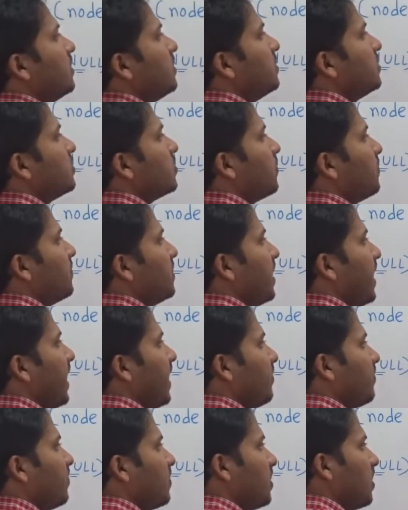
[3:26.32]
So we
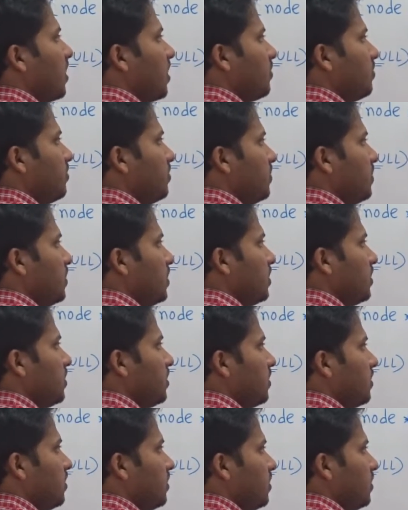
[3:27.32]
have come
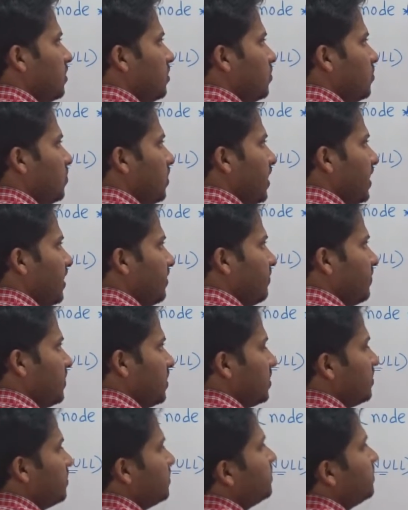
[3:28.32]
to left.